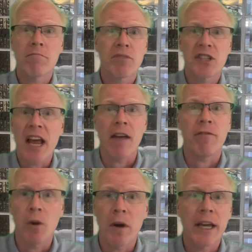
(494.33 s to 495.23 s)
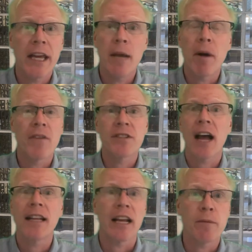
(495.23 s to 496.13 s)
safe. You want to keep on the
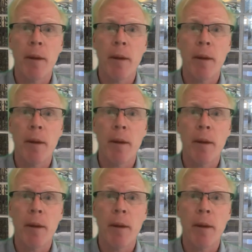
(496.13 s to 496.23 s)
sidelines.